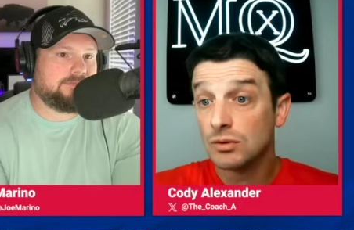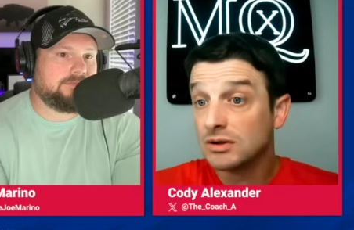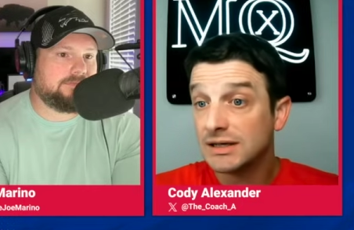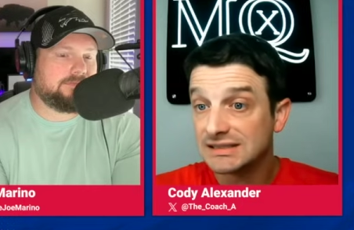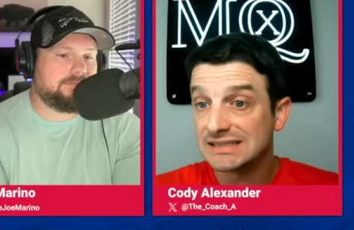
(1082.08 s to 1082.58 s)

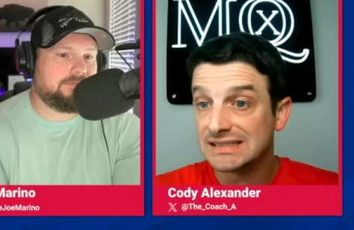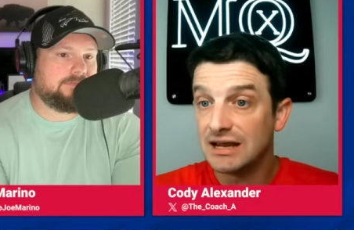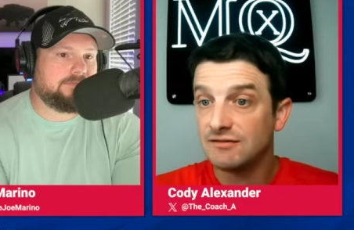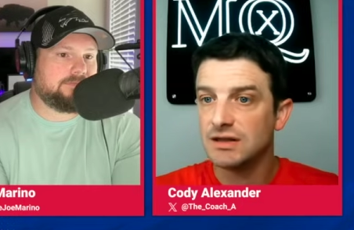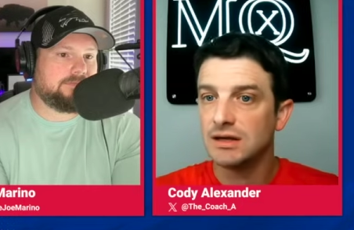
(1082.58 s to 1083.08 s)
Speaker 1: really is a
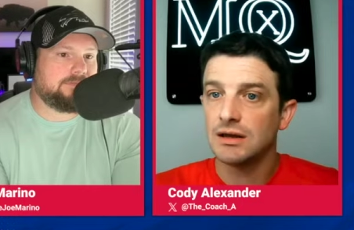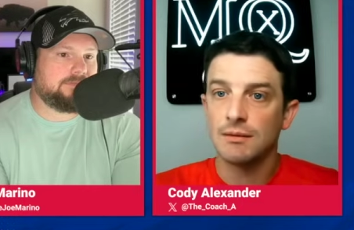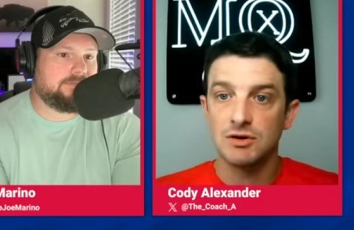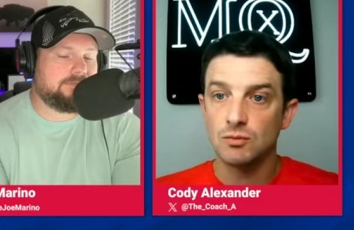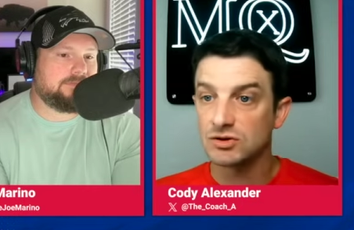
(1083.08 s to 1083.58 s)
safety. I
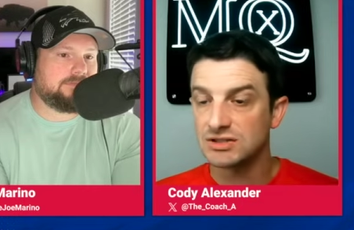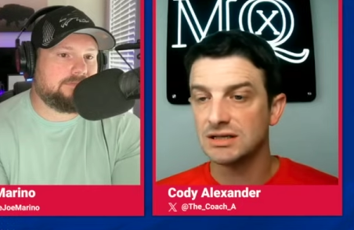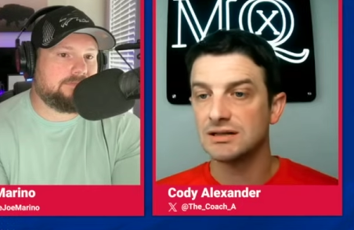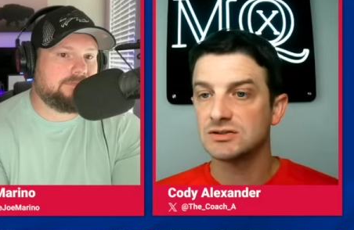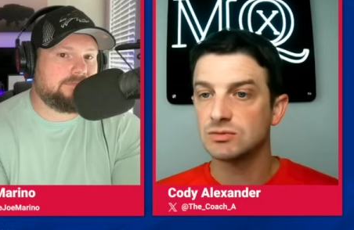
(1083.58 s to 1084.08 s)
mean, we're
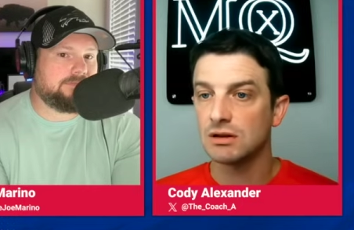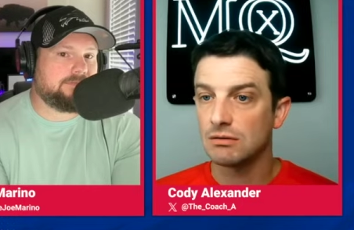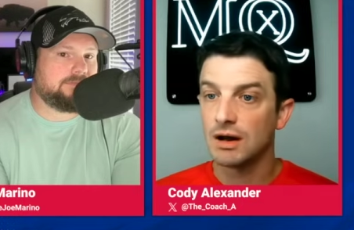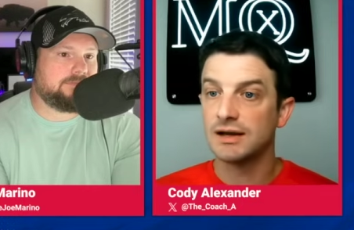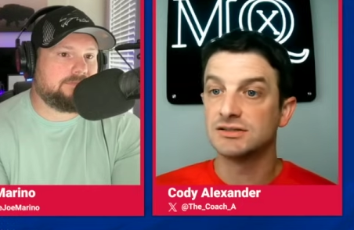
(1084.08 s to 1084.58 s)
seeing this with the
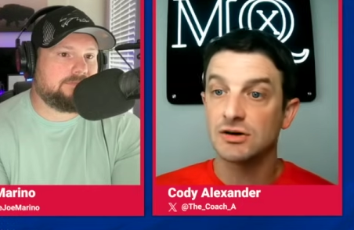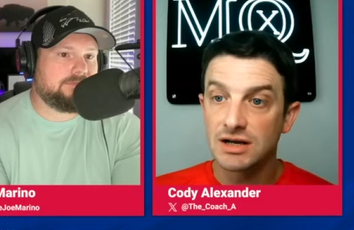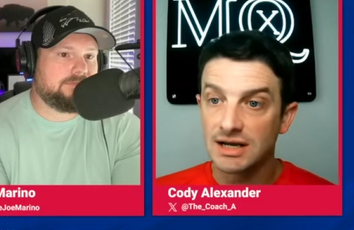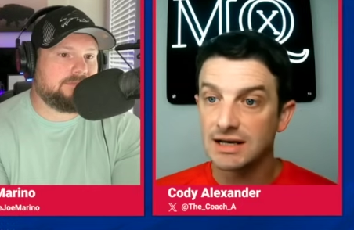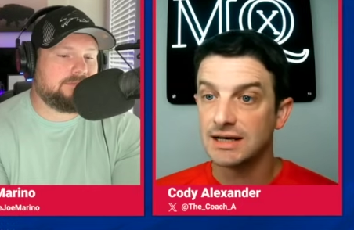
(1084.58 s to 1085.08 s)
Lions; they're
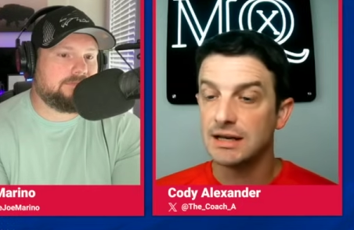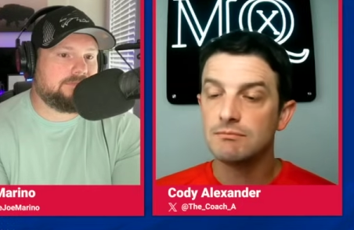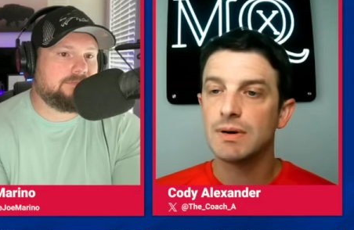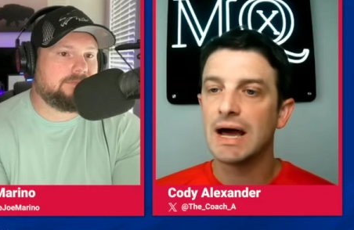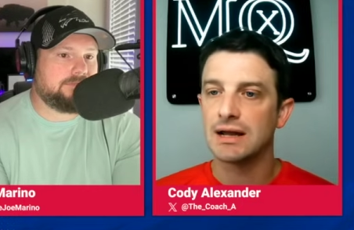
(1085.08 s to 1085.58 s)
kicking him
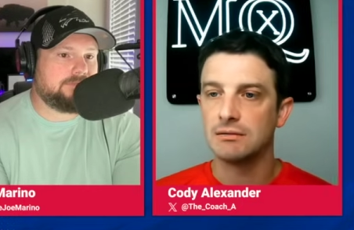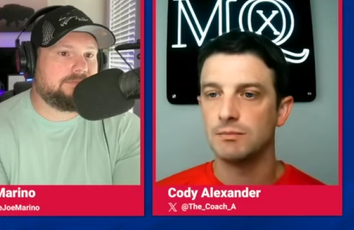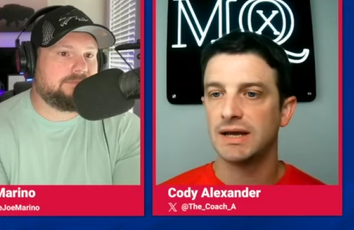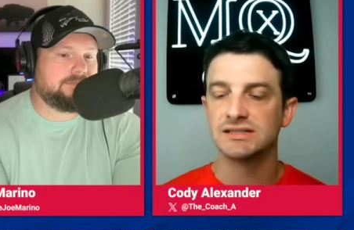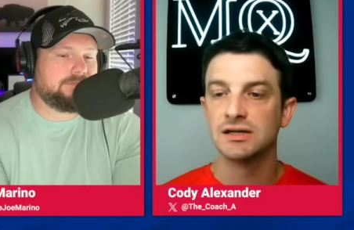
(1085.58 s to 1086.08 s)
back in
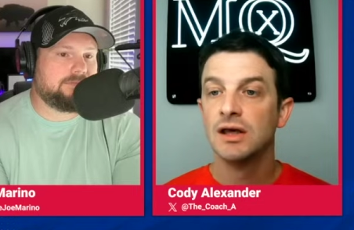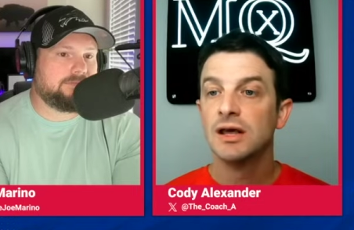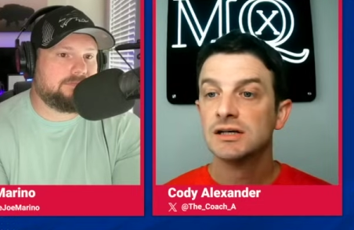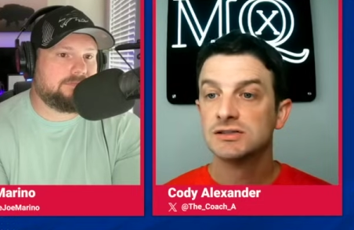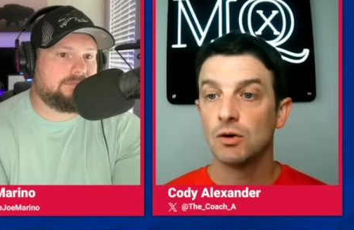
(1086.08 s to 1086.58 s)
base.
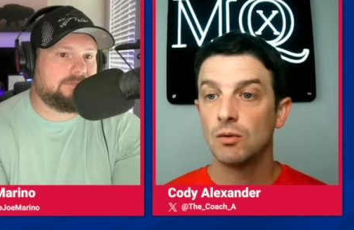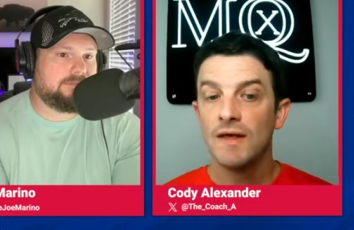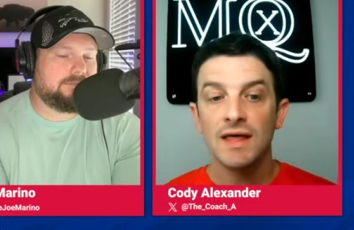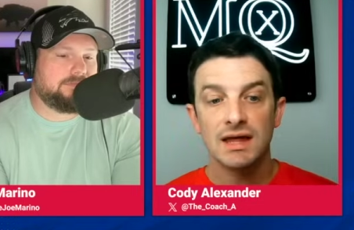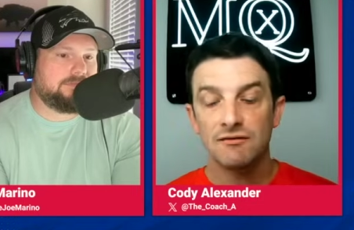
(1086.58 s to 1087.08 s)
So
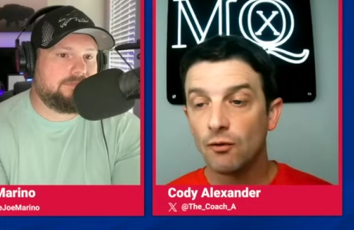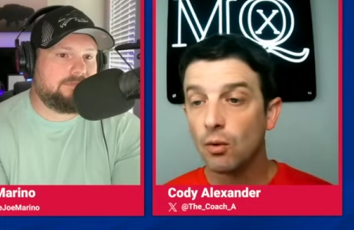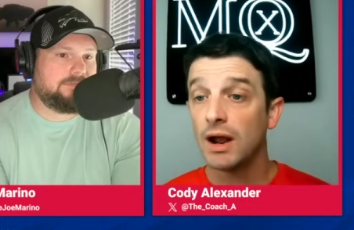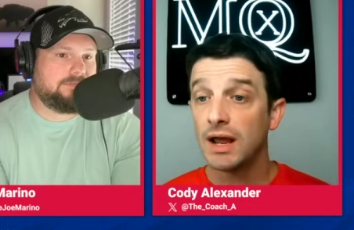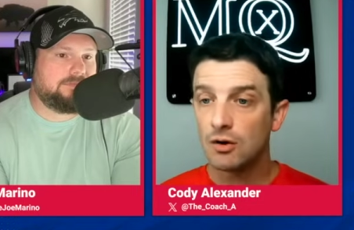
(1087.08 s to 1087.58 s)

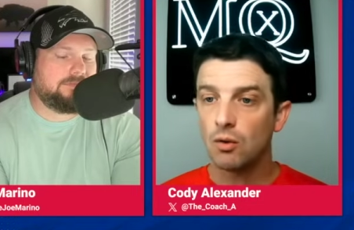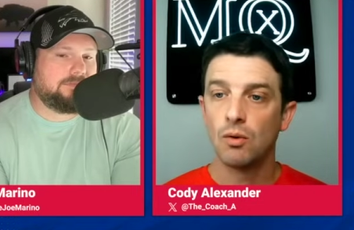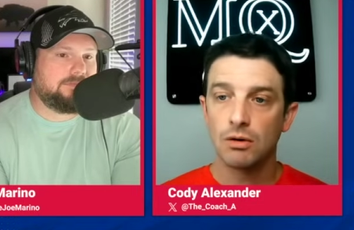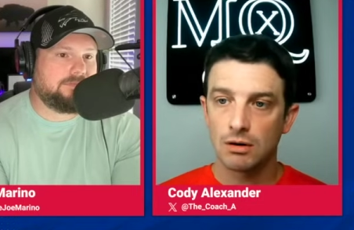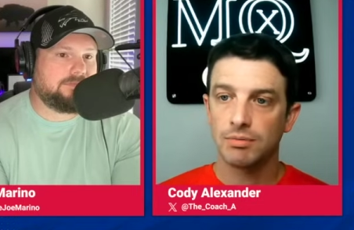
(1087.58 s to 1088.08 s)
for a
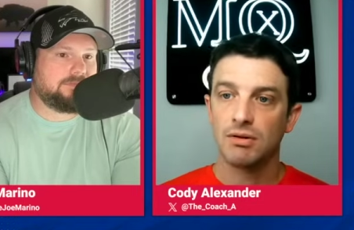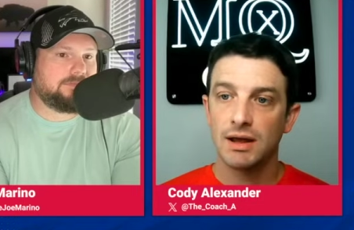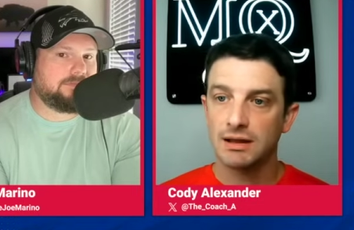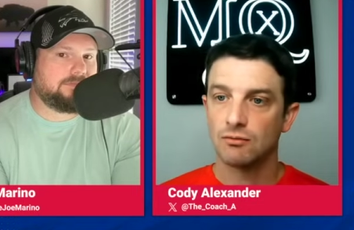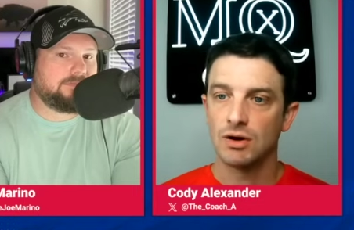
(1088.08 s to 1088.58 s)
corner
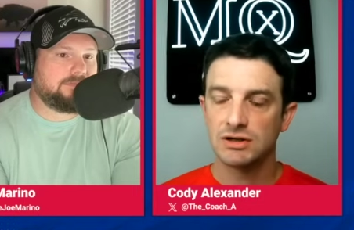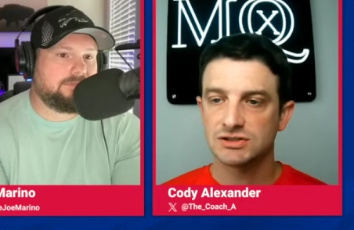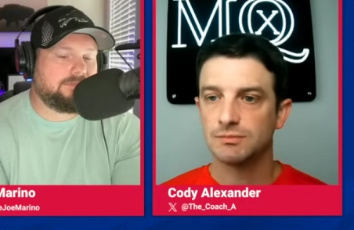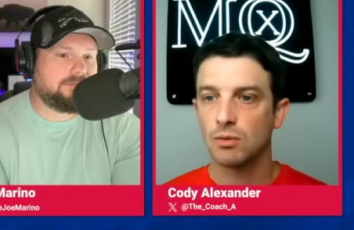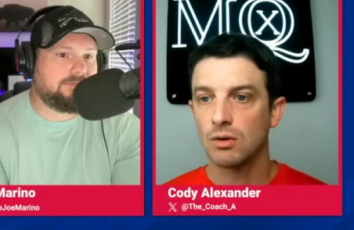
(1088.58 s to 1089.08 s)
playing run
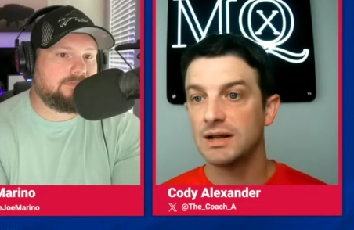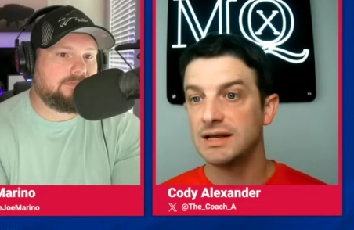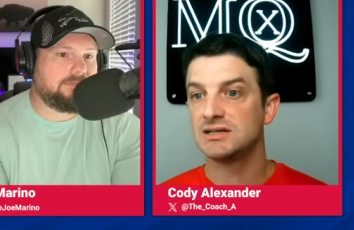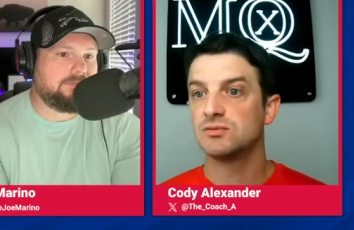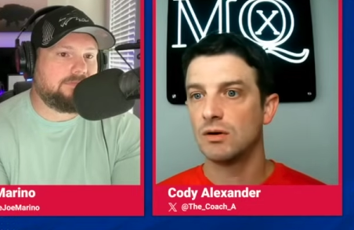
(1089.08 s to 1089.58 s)
support,
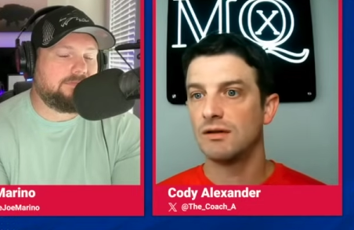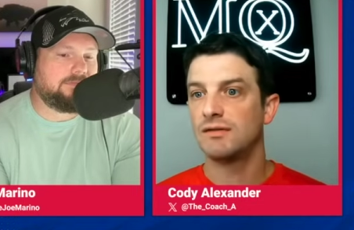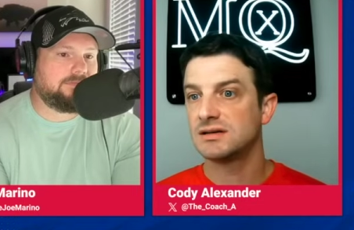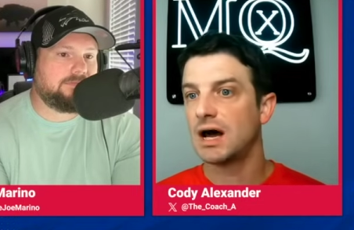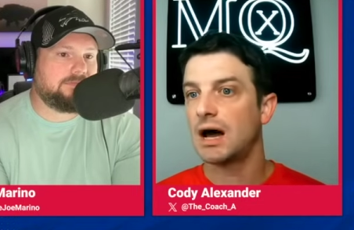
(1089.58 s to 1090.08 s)
he's one of the
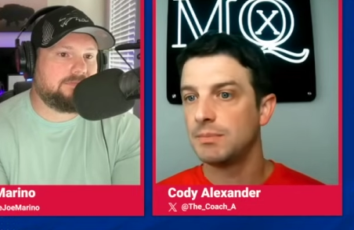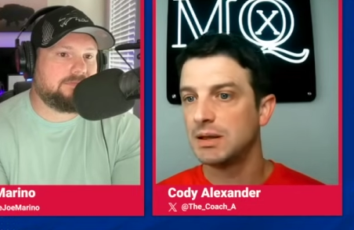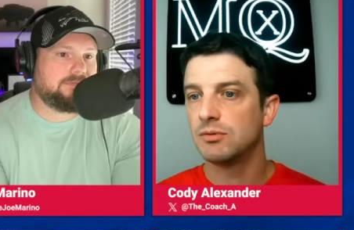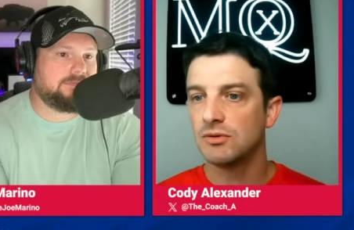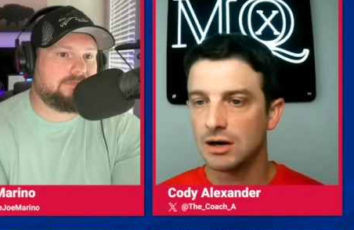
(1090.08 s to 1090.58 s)
top
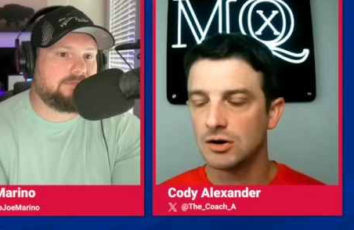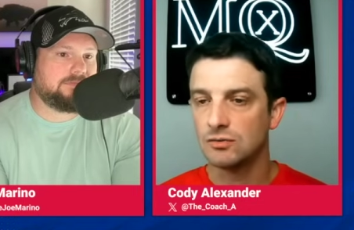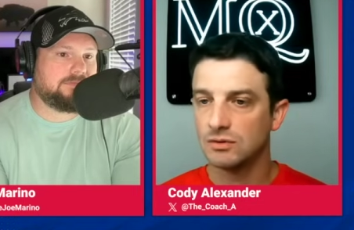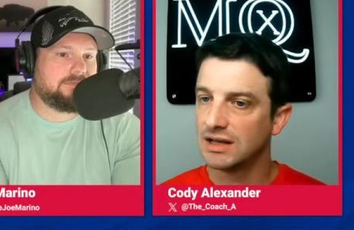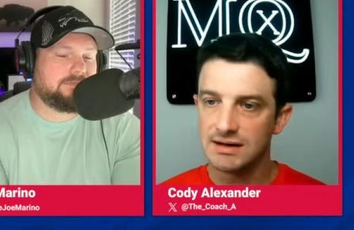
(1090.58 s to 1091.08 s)
people that are
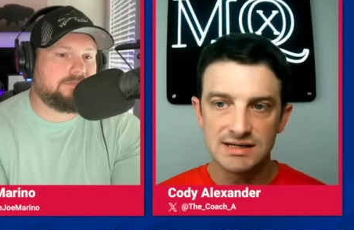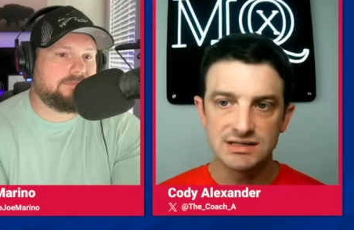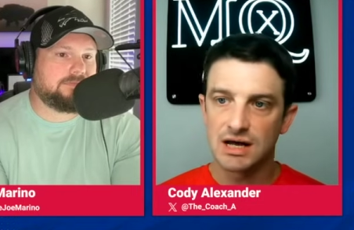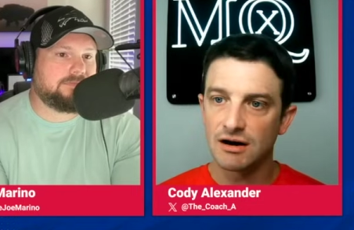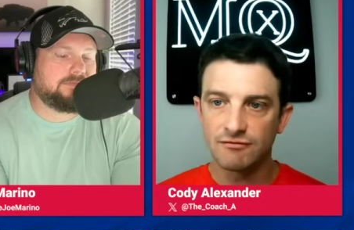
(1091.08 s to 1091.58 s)
doing it. He's
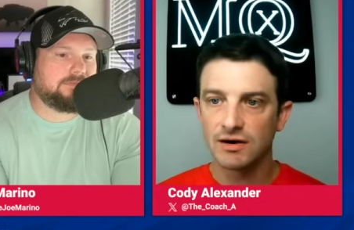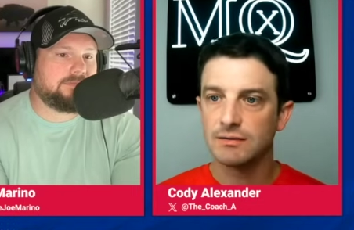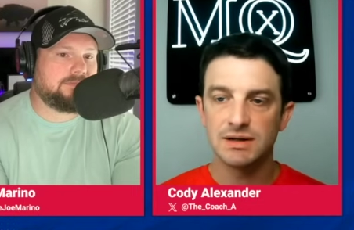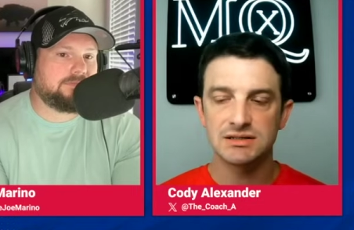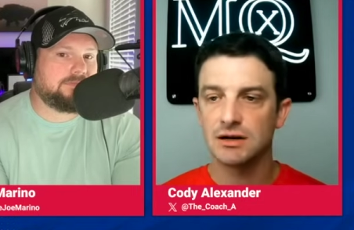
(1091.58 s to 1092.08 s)
not afraid to
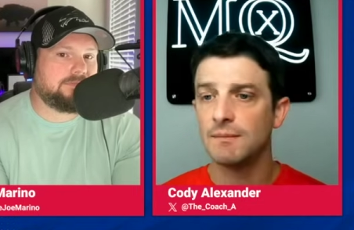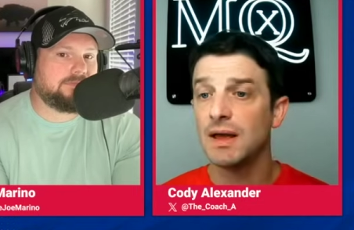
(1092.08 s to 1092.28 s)
mix it up.